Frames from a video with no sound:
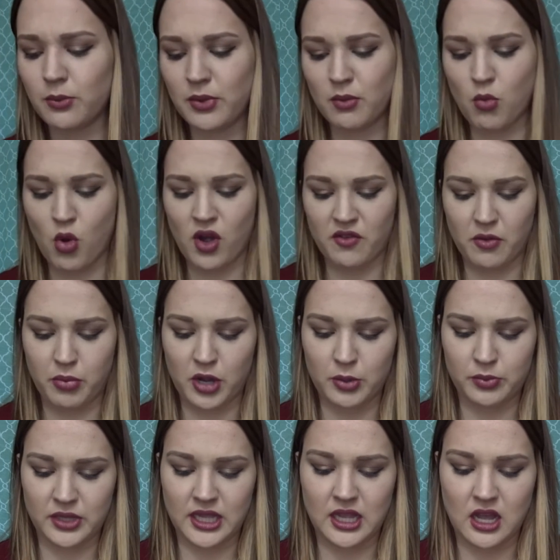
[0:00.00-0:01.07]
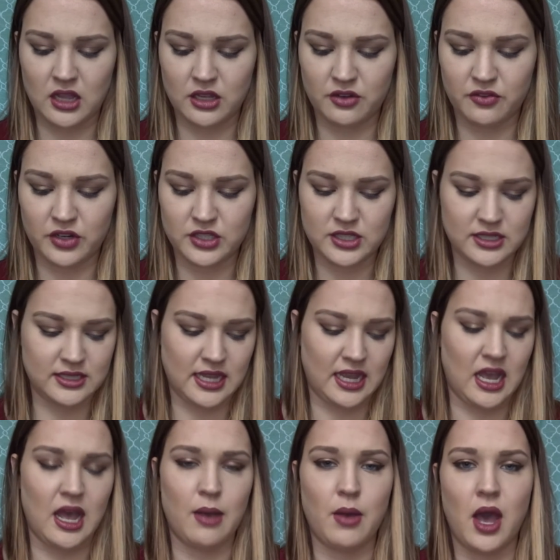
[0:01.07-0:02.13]
bit more of a purpley color versus like
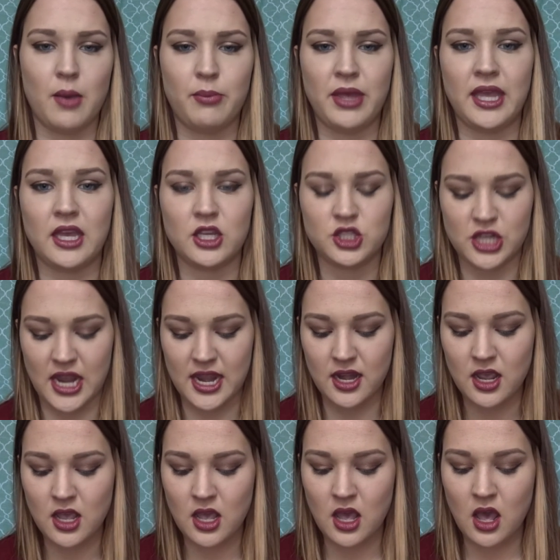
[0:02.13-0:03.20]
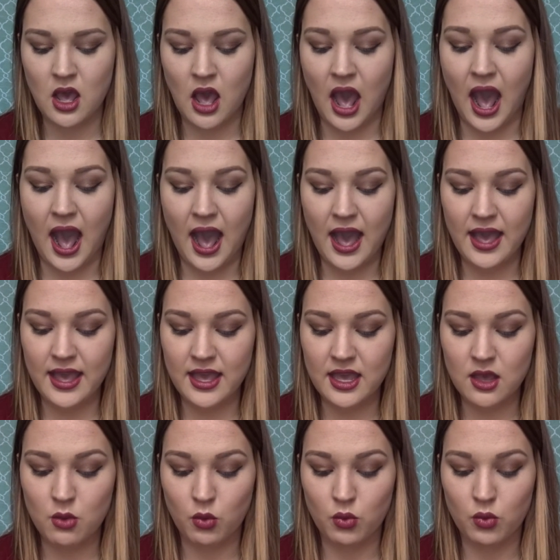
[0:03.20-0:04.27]
a pink shade.
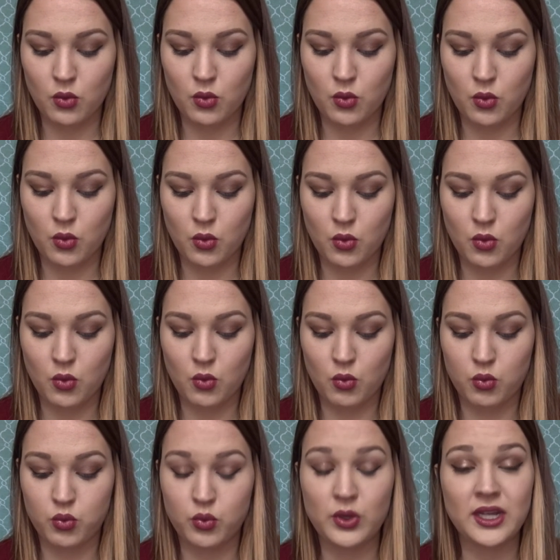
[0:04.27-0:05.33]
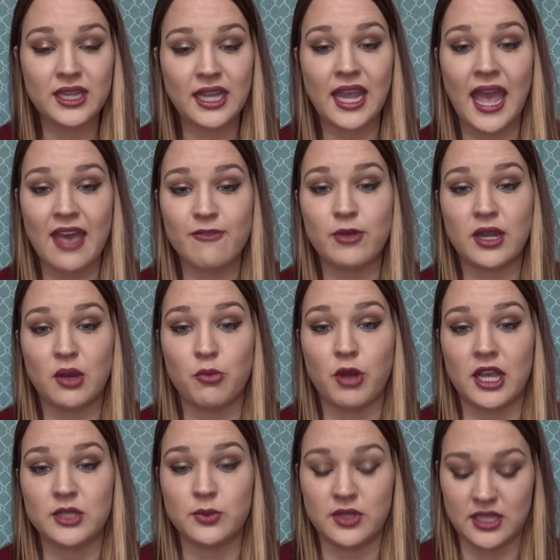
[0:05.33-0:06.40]
I really have been
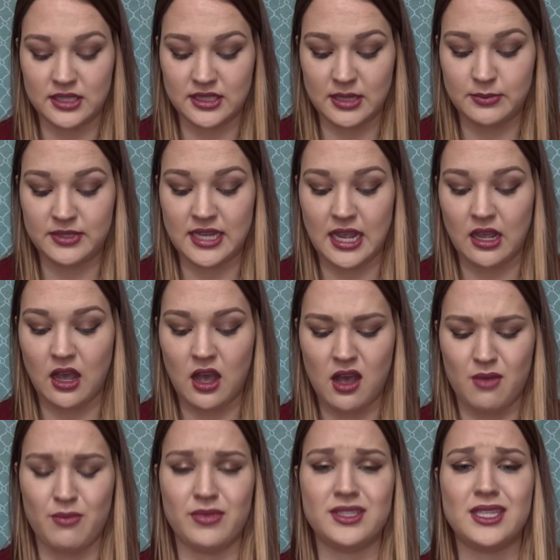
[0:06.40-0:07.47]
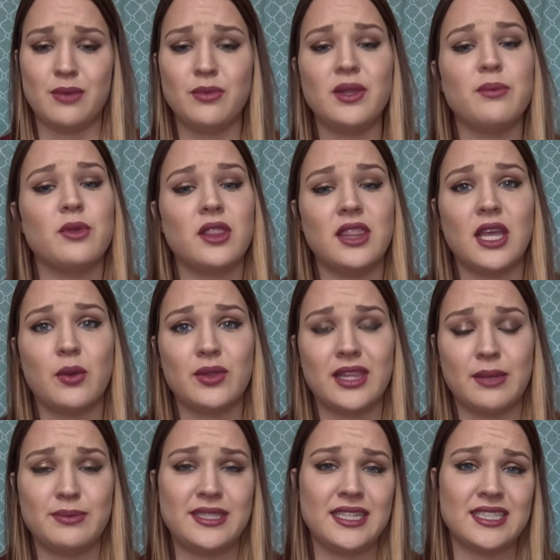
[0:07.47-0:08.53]
impressed with this lipstick. Some liquid
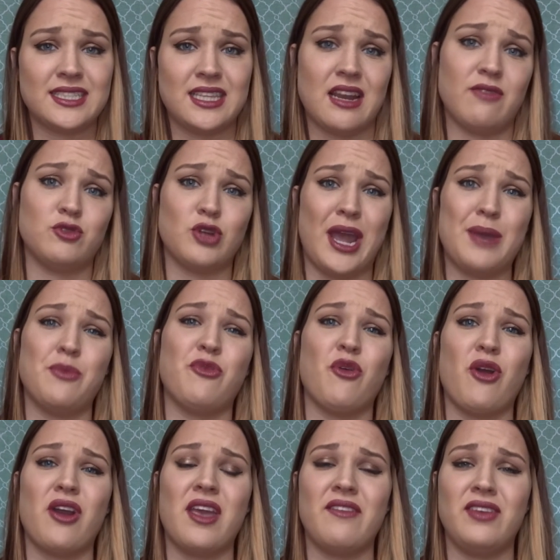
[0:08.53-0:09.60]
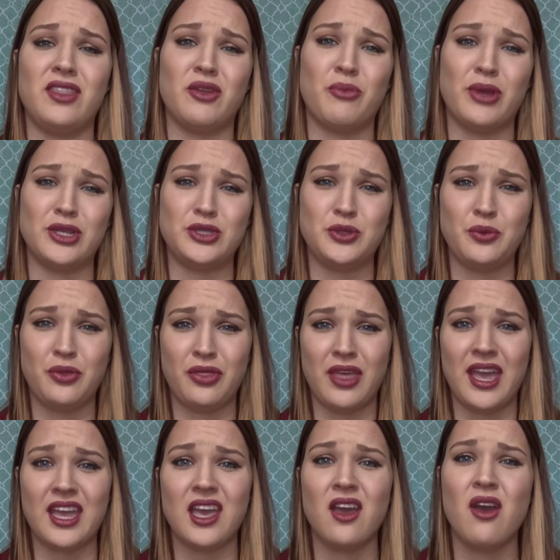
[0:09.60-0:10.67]
lipsticks that I've tried before have either been too
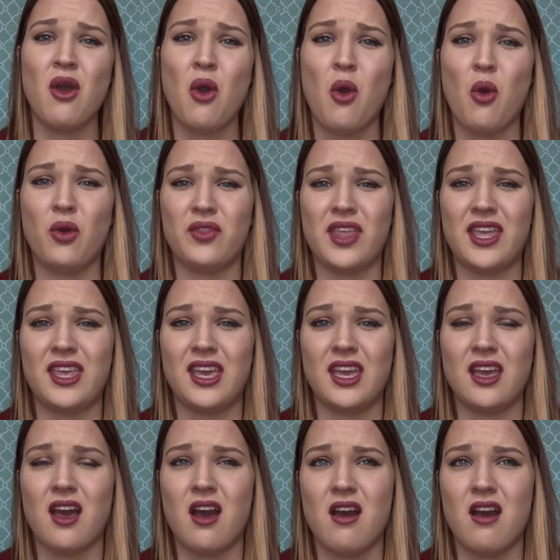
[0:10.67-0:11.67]
thick, or they get